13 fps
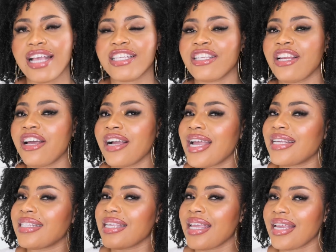as long
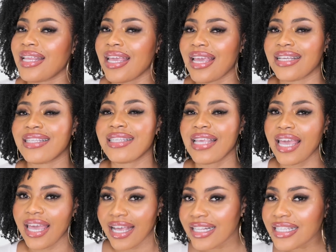as it is
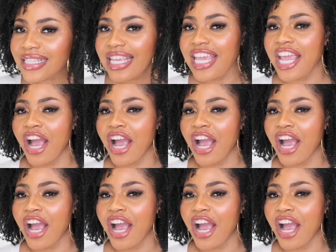healthy